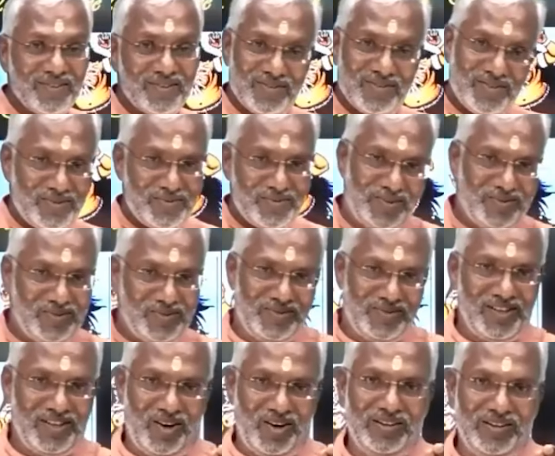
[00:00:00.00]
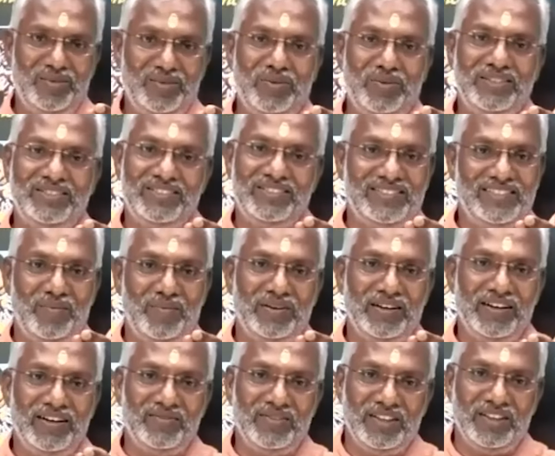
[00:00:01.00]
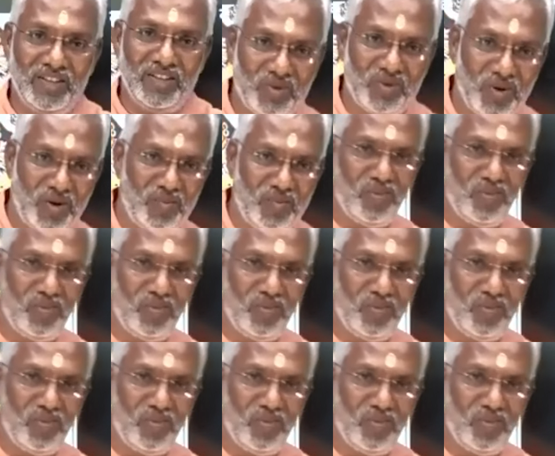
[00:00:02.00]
So in all the places it's happening like that. When they grow